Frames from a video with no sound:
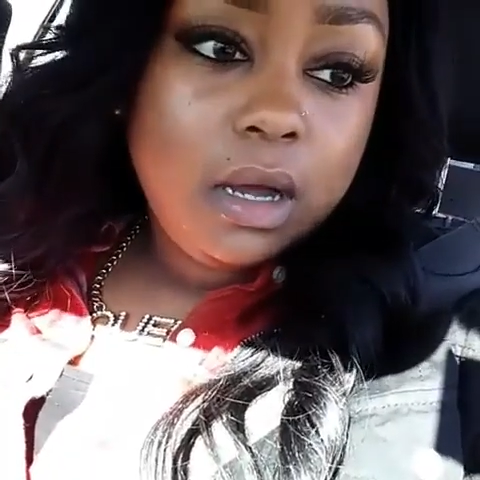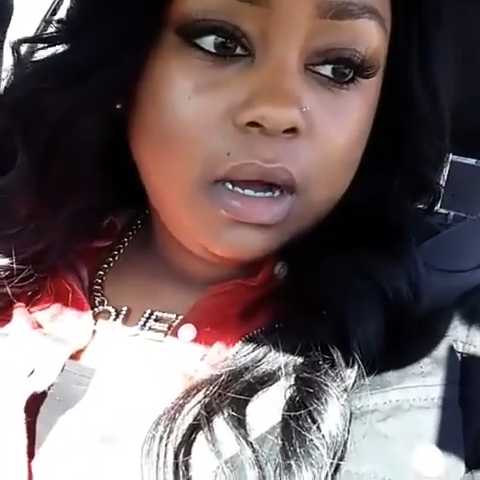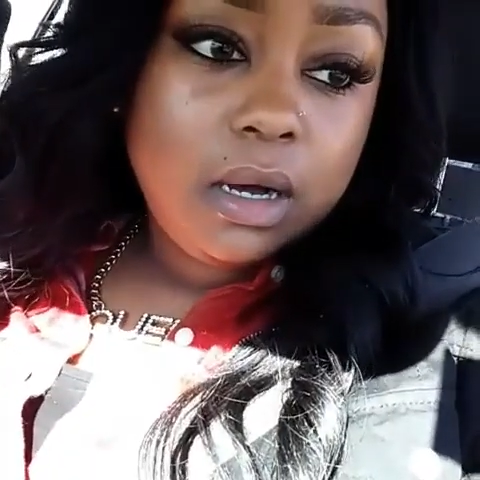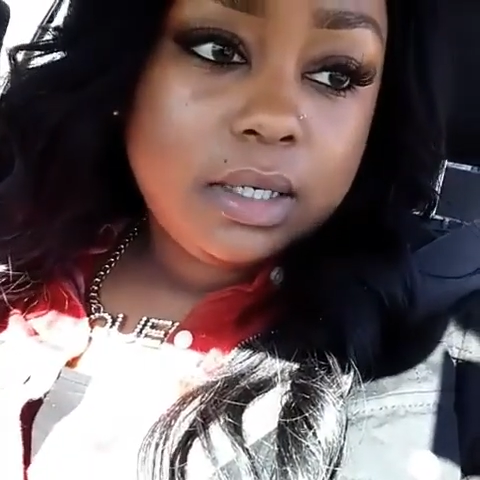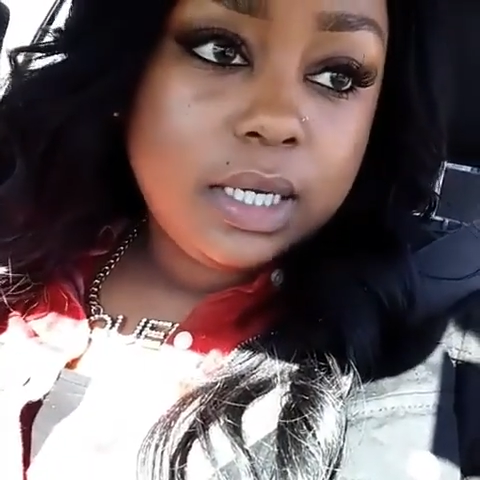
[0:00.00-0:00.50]

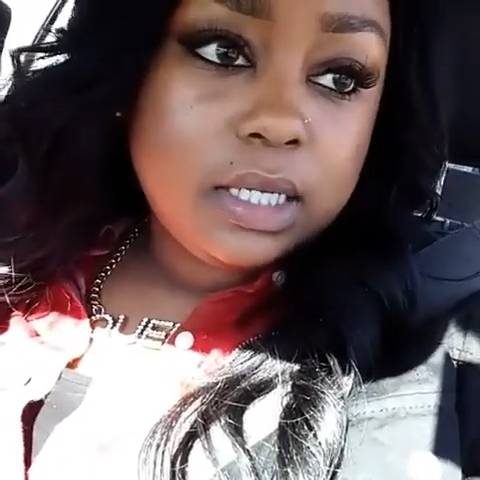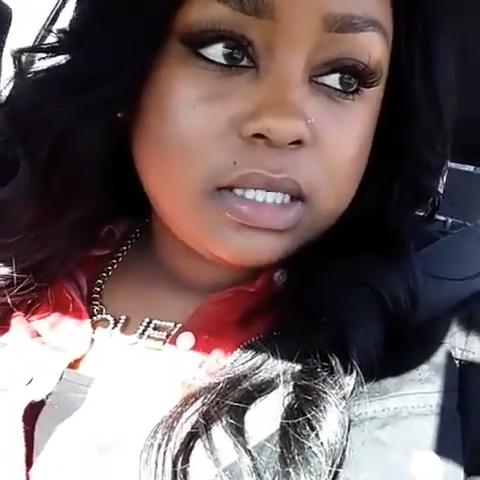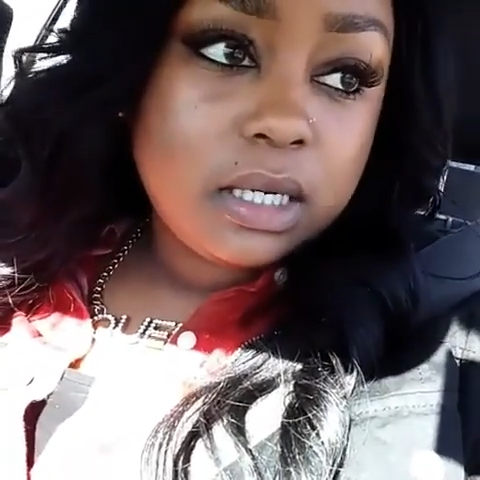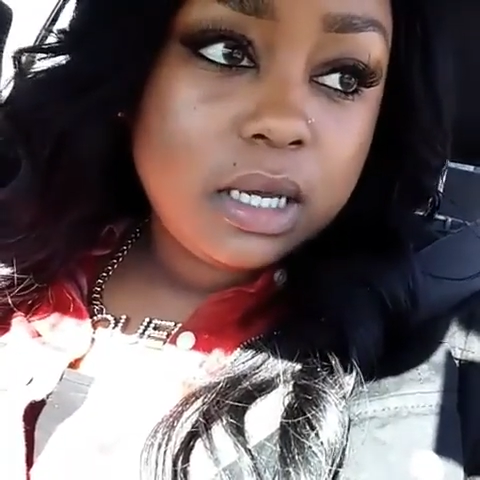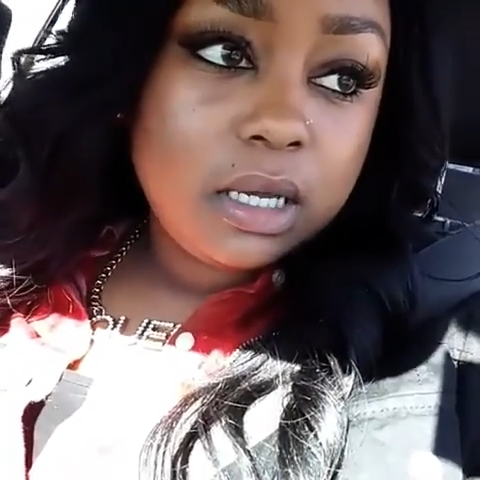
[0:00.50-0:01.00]
all day
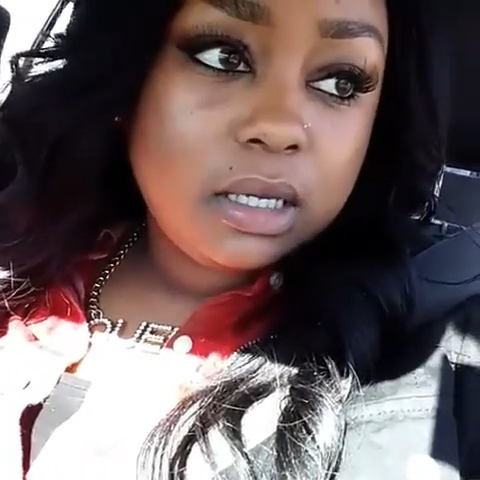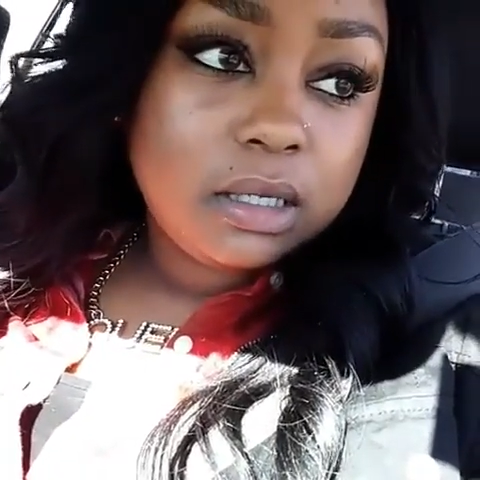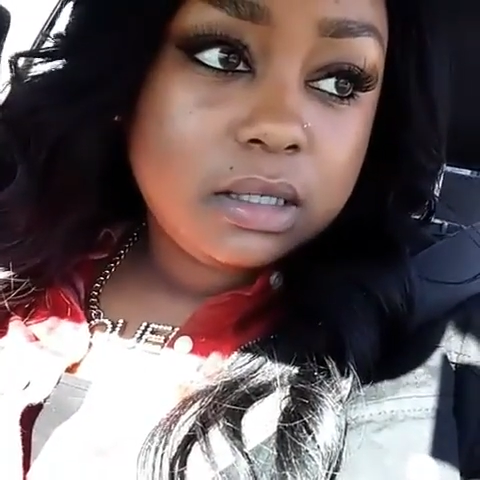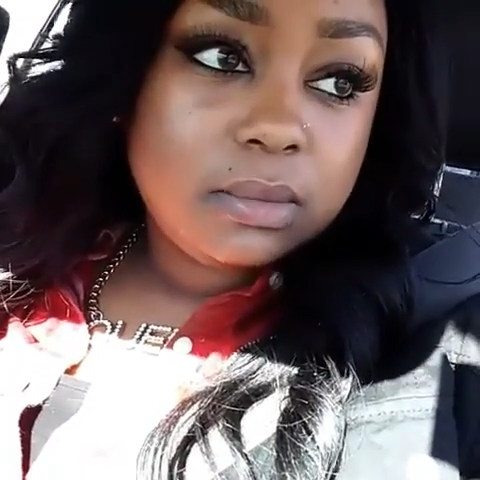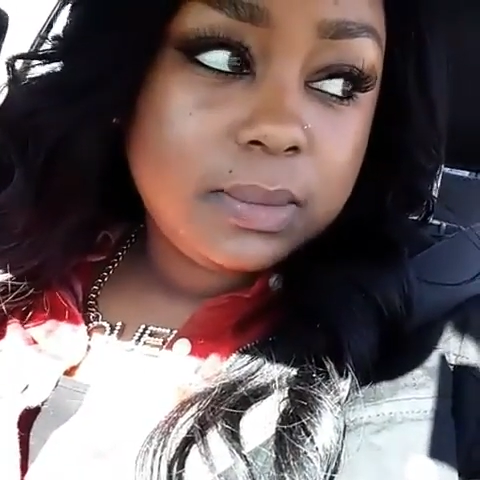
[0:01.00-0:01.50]
today
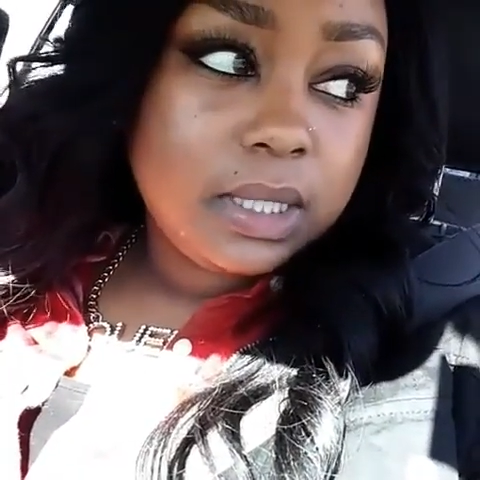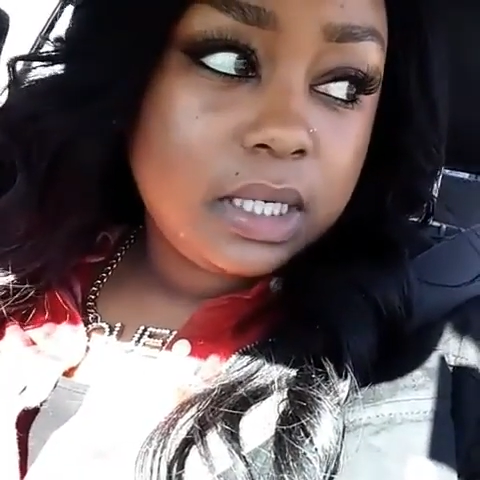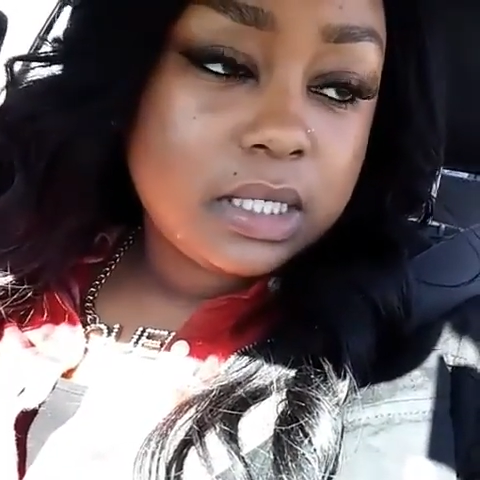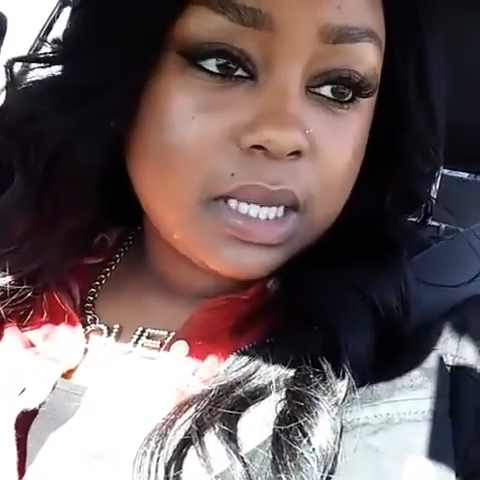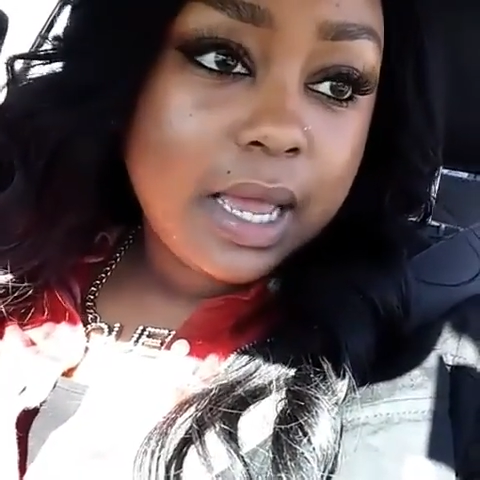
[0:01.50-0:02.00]

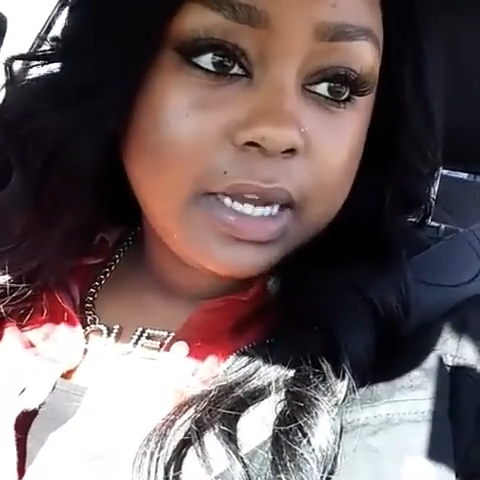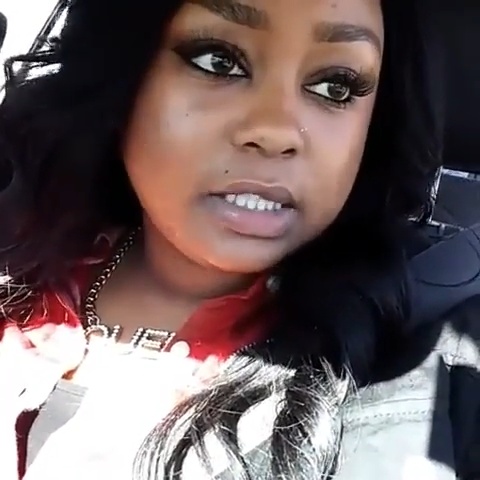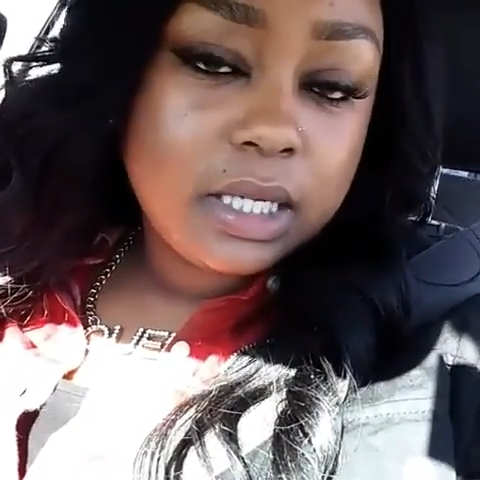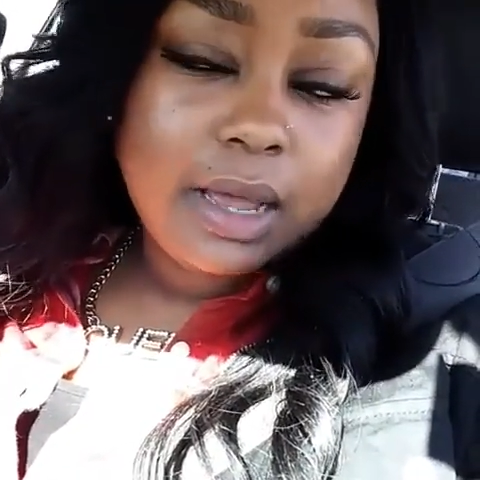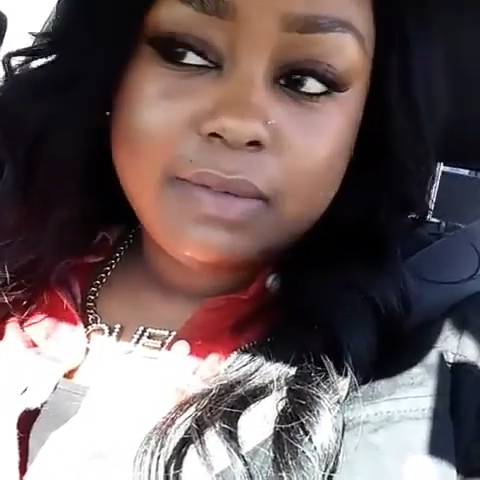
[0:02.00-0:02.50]
because I
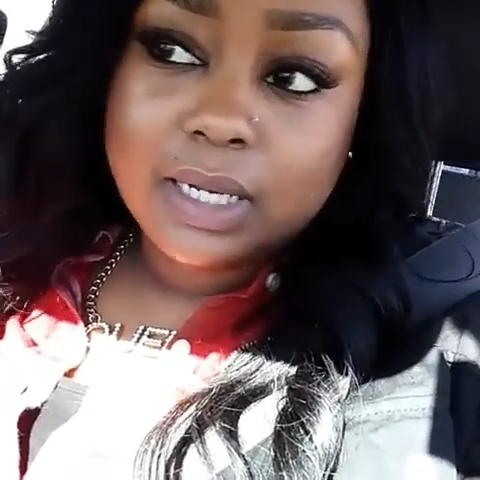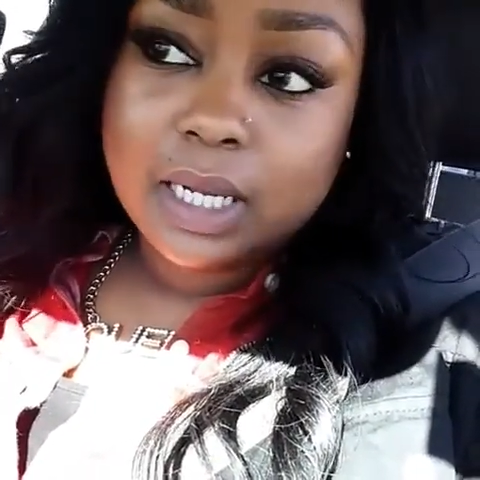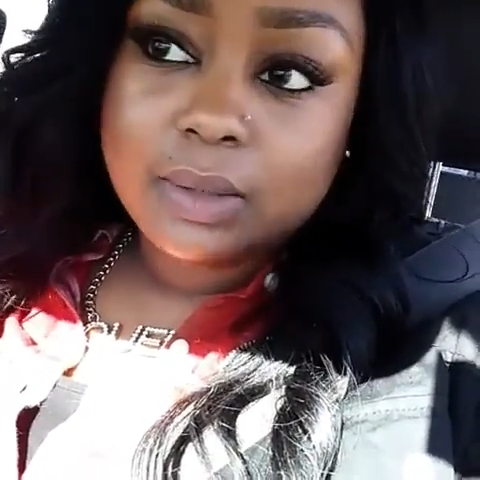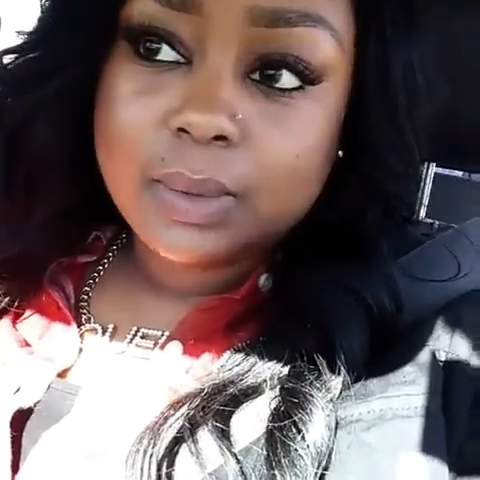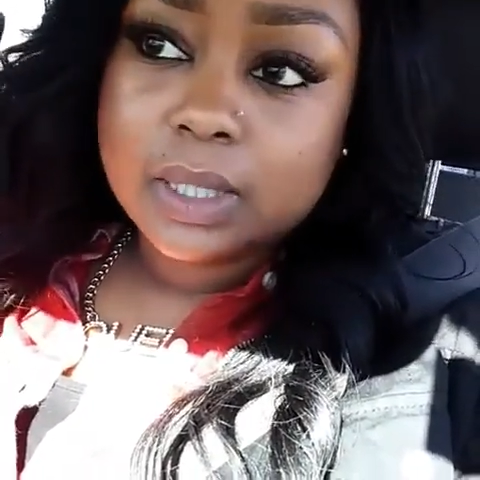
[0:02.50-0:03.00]
actually have a
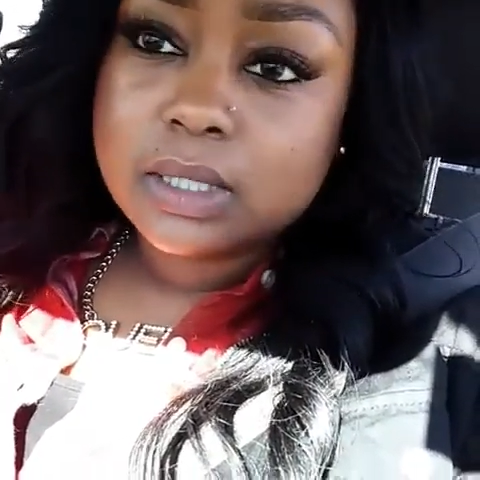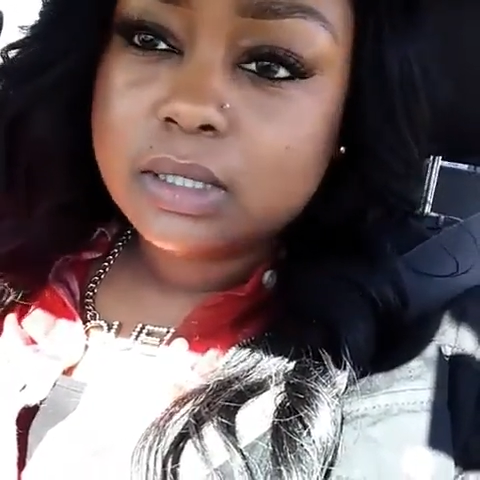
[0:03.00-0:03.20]
lot of work